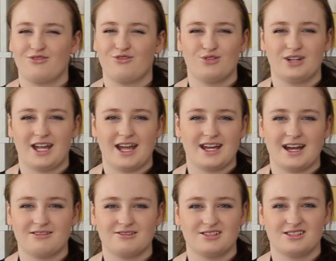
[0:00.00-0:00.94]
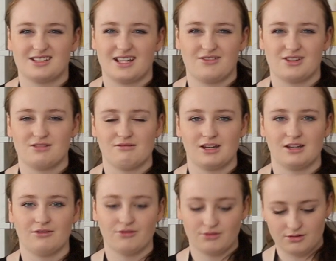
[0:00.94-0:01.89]
48 hours, even
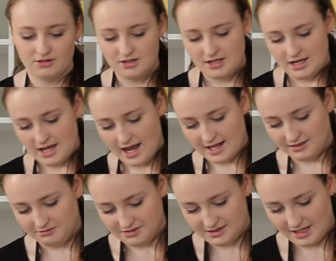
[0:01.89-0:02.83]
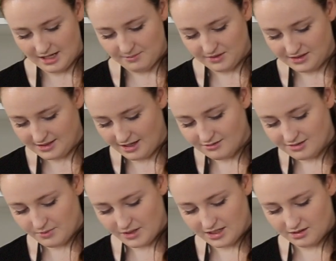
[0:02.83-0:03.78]
24, and it will set up itself
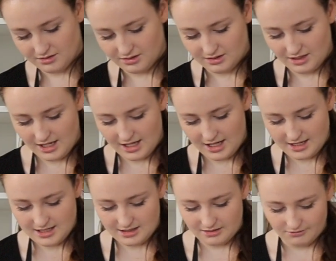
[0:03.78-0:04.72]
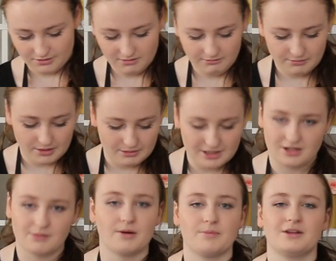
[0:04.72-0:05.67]
depending on the heat in the room. But we're
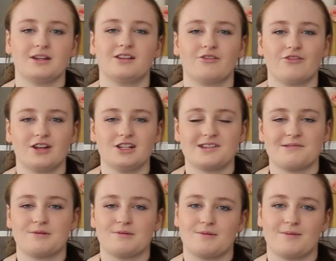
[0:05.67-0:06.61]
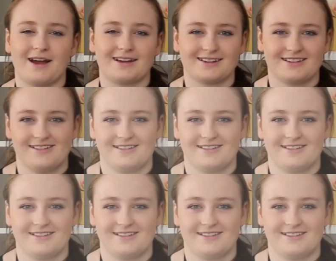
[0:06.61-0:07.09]
going to pop it in the fridge and we'll be back.